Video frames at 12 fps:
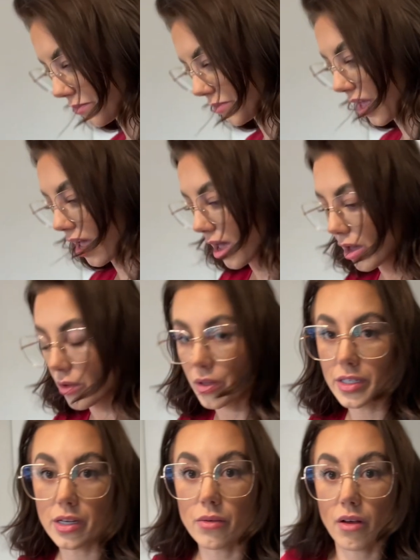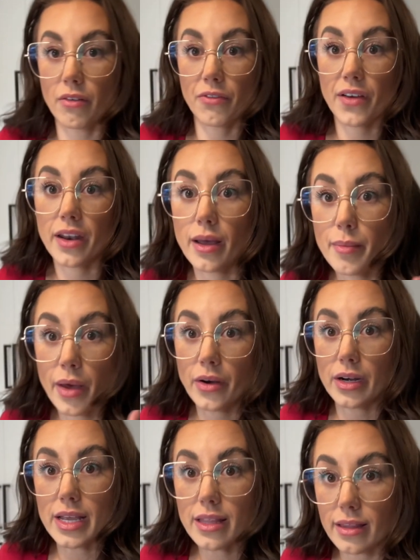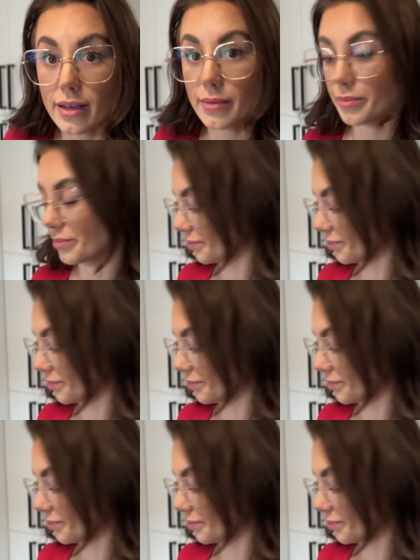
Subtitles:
Uh-oh, they don't all fit. I better eat them.